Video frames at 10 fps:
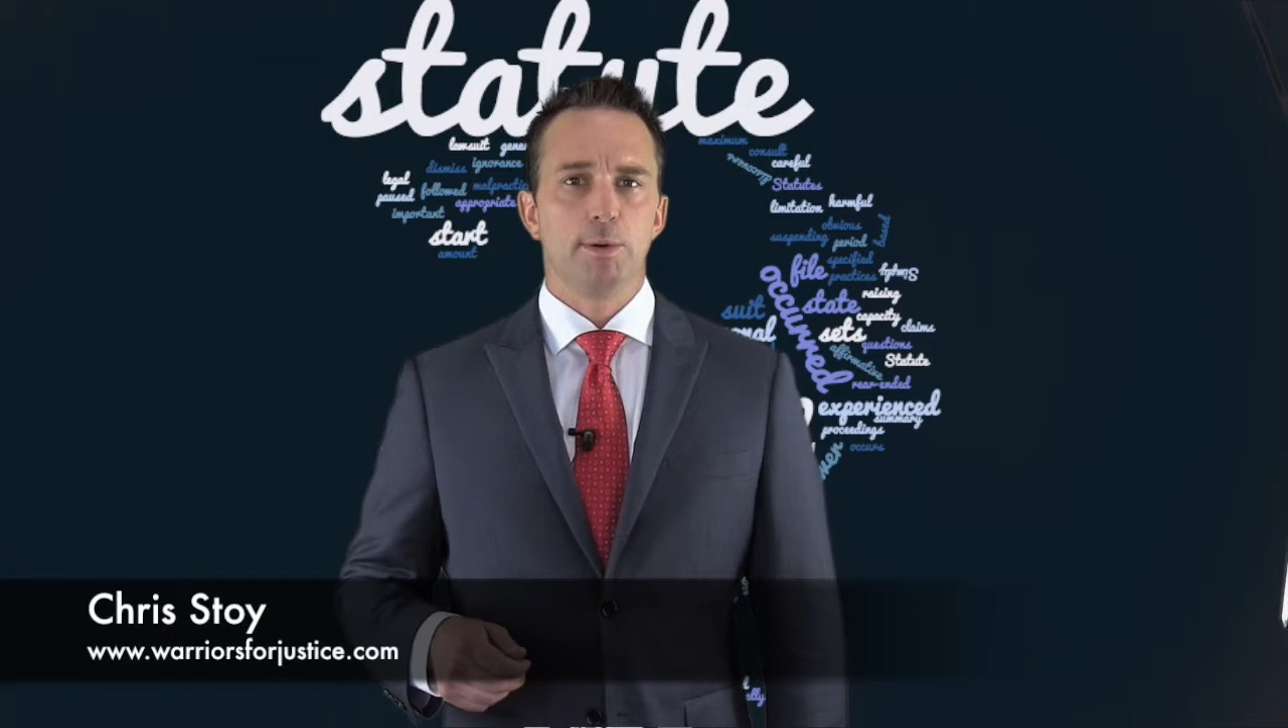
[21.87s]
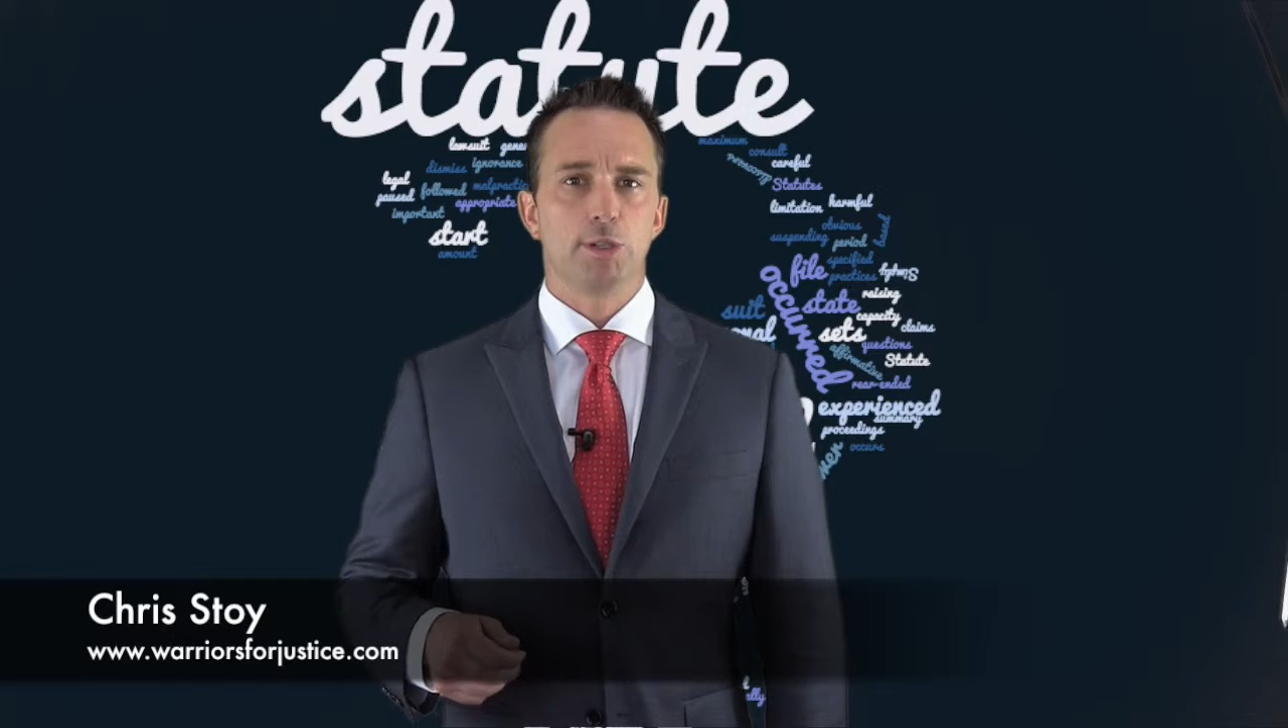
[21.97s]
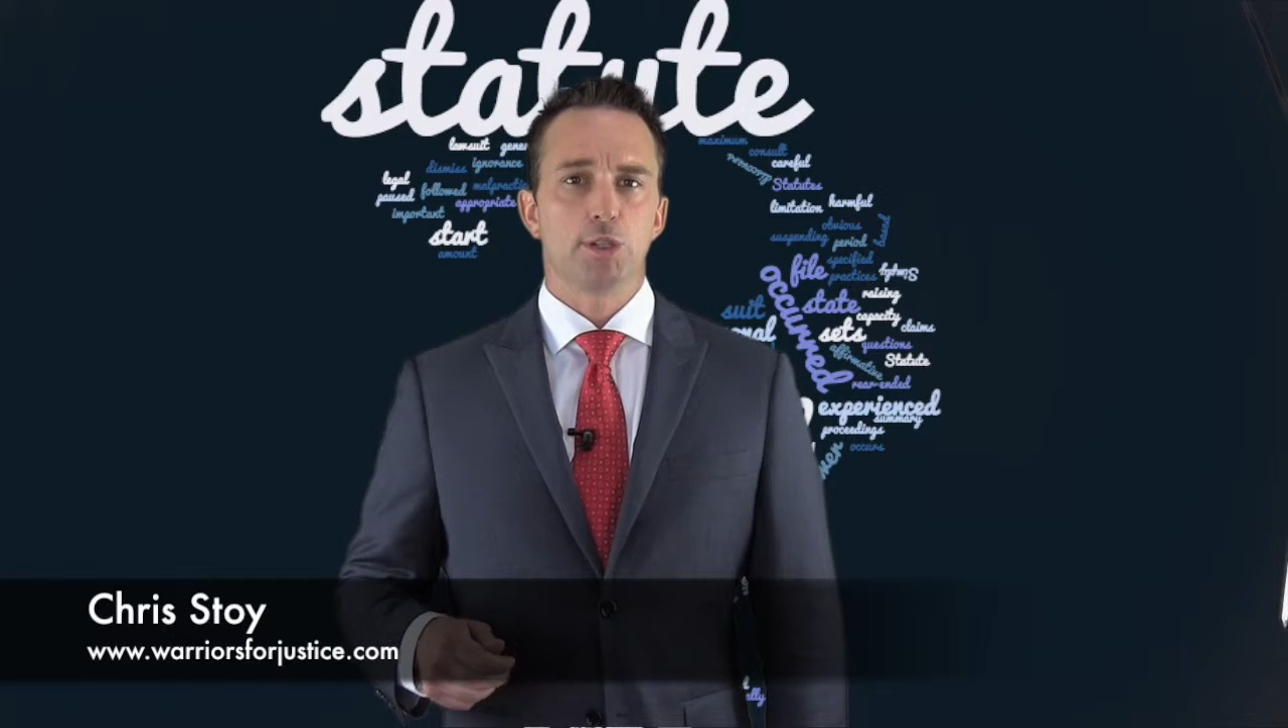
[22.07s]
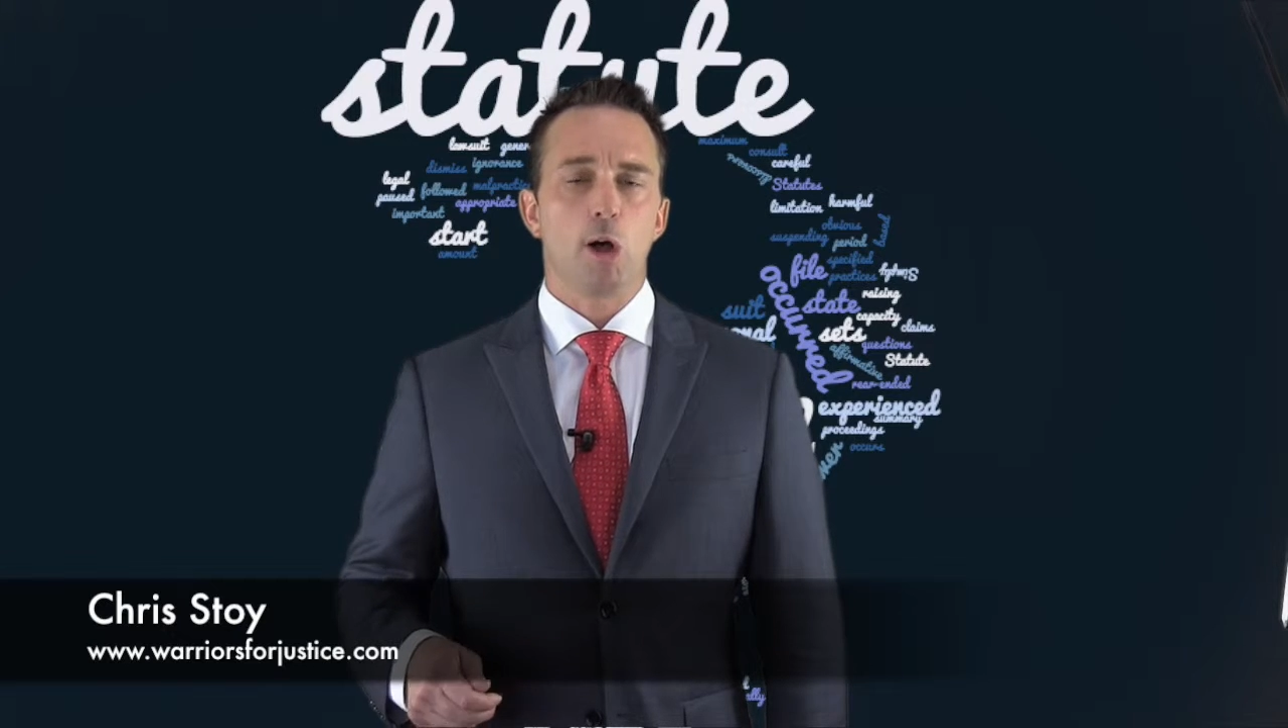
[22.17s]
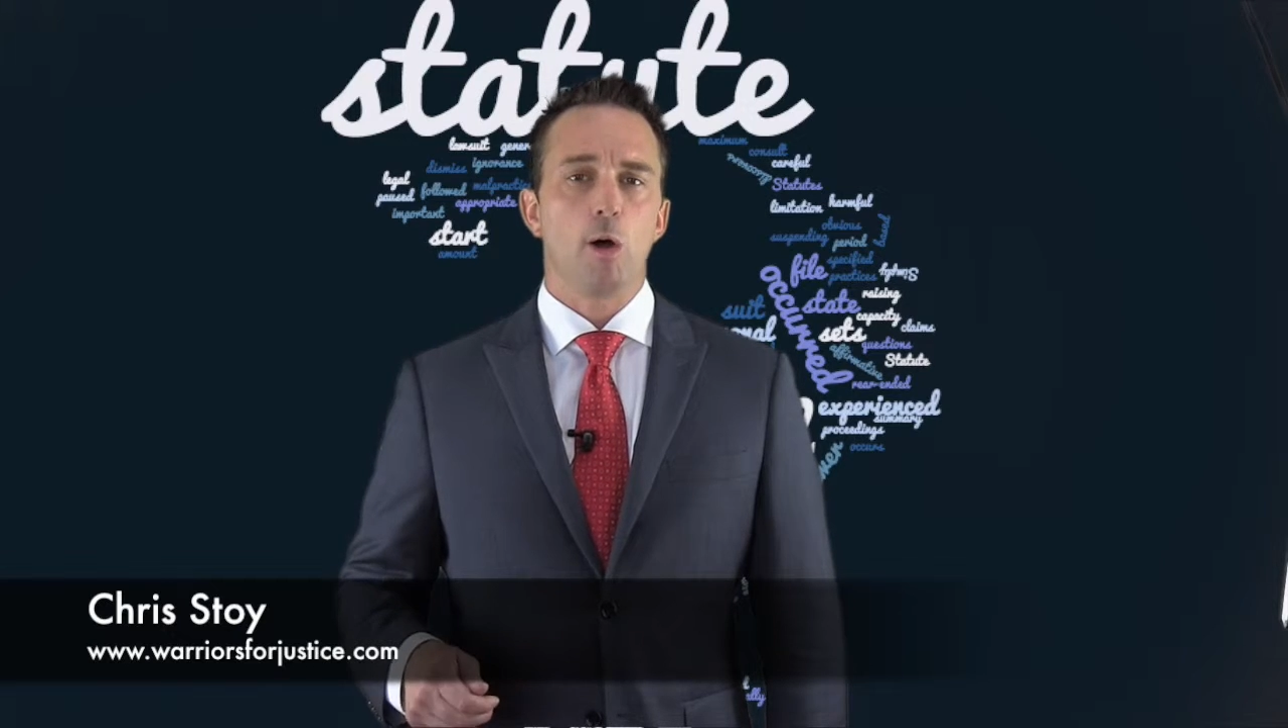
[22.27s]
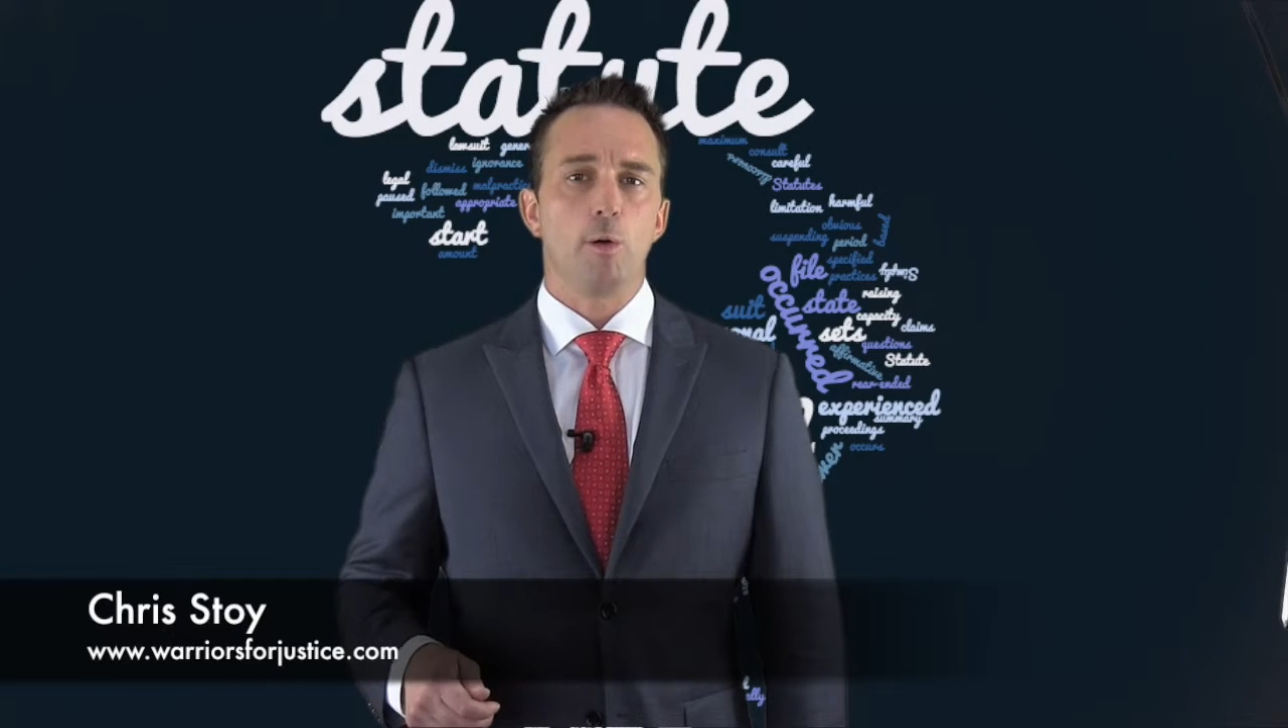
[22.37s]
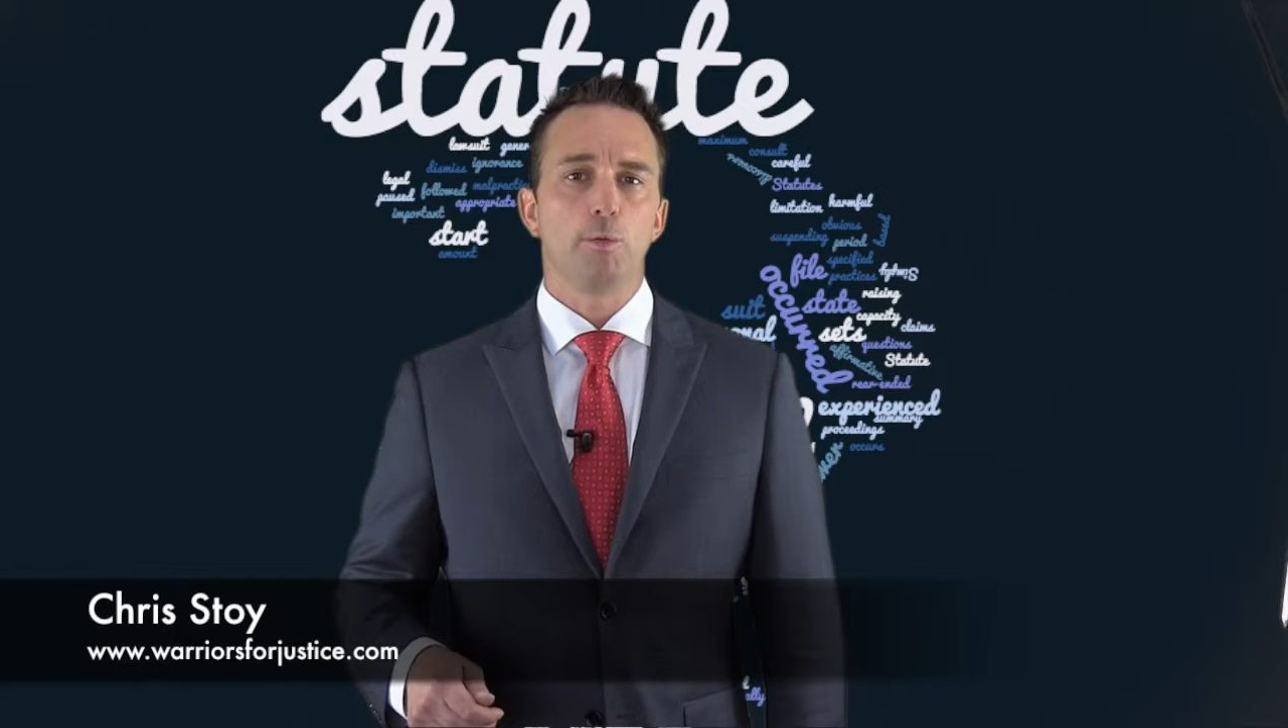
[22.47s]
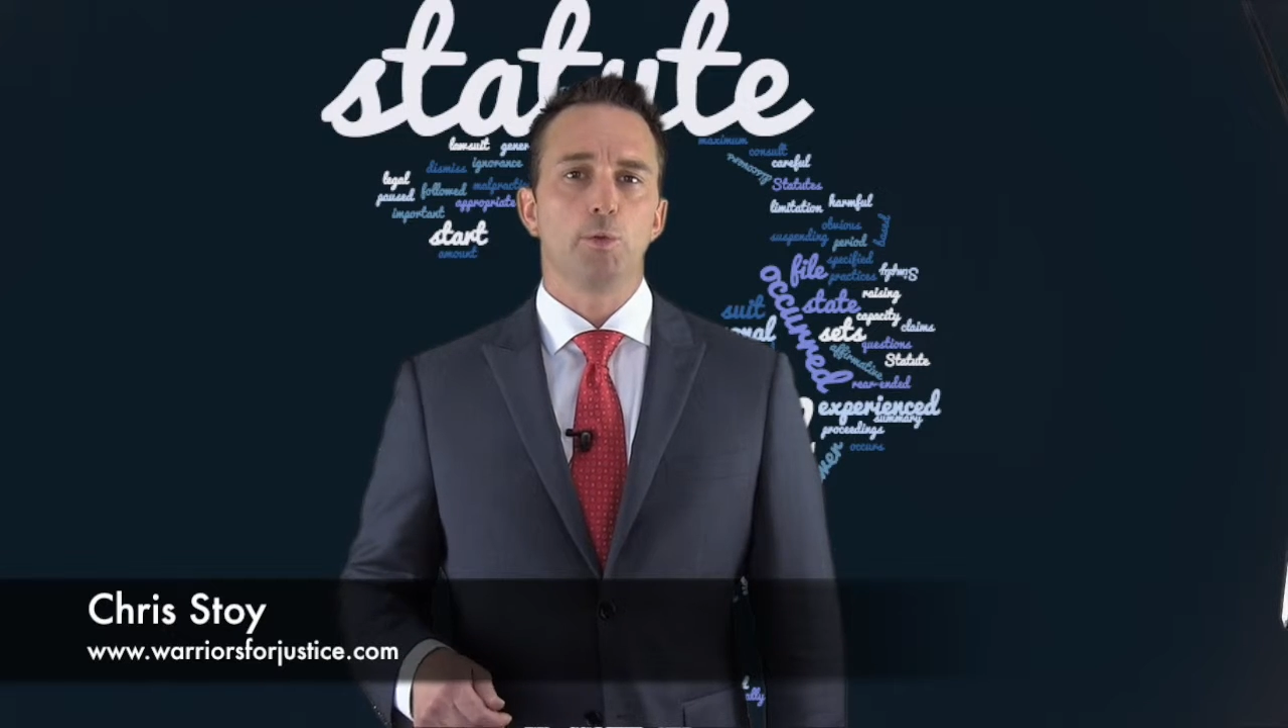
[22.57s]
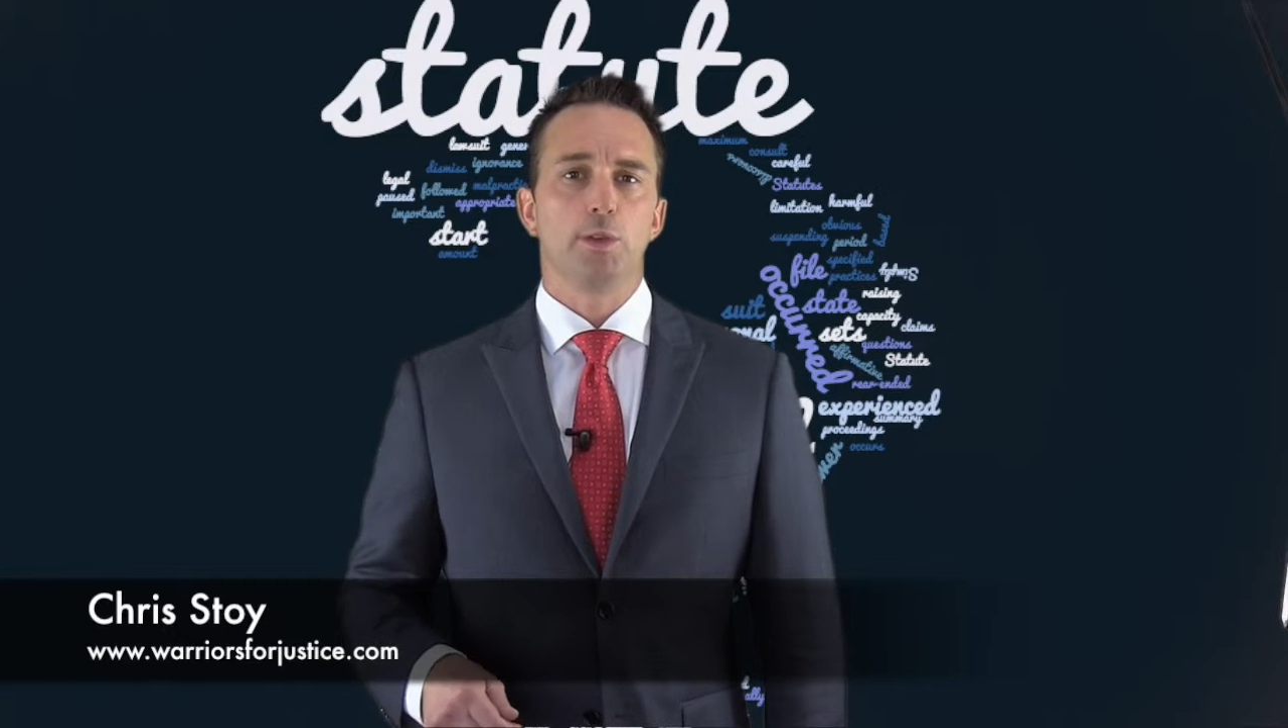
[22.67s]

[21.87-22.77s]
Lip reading: resolved